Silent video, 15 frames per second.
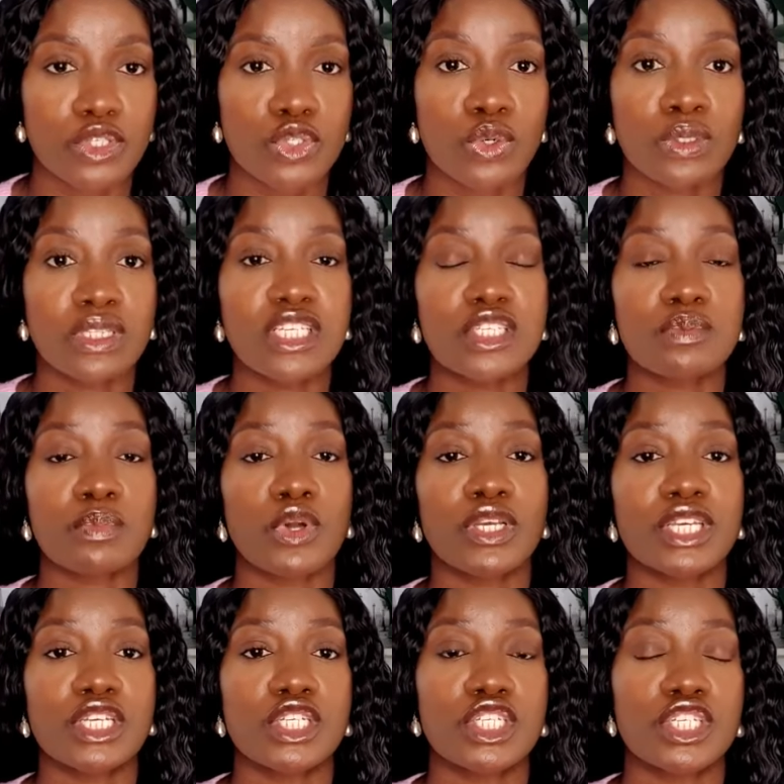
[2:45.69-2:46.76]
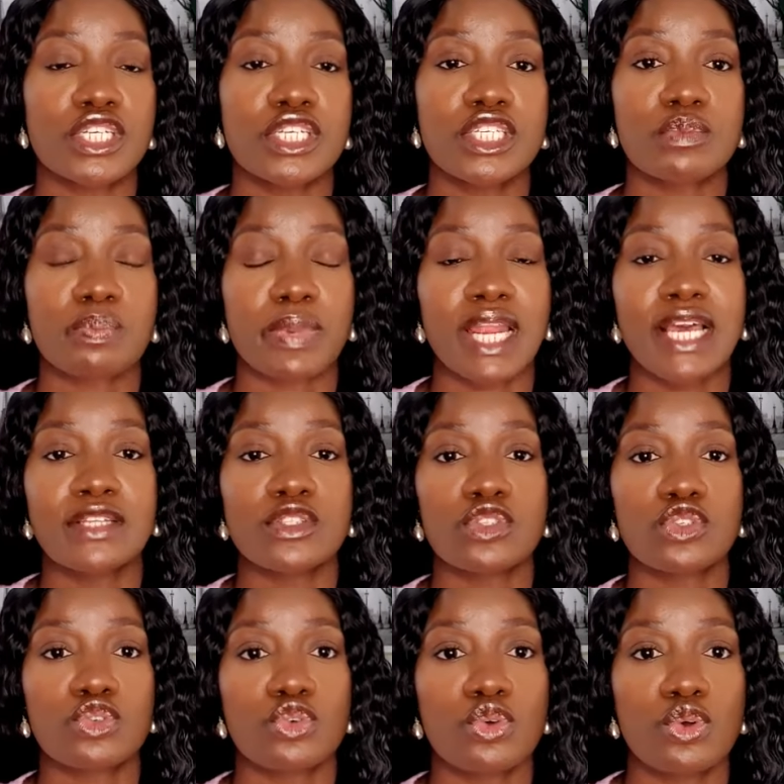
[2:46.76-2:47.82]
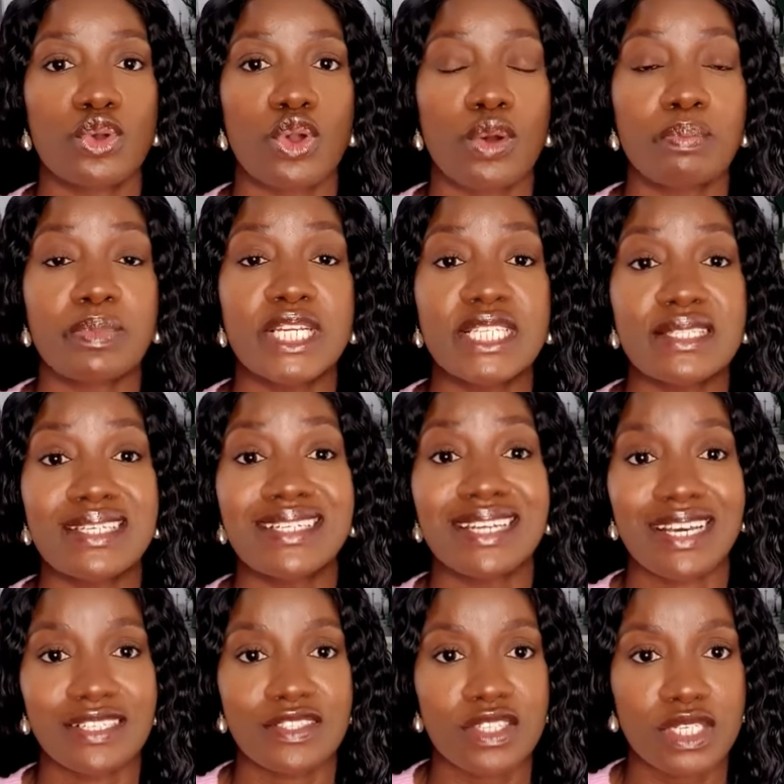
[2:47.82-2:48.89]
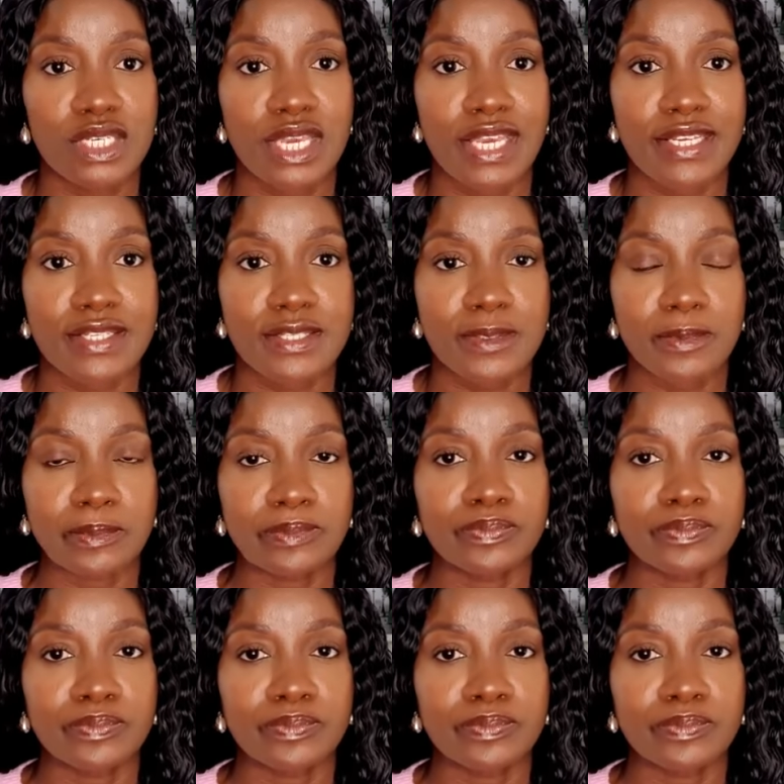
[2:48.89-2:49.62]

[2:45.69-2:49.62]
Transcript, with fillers: So this mortgage is planned to complete in nineteen years.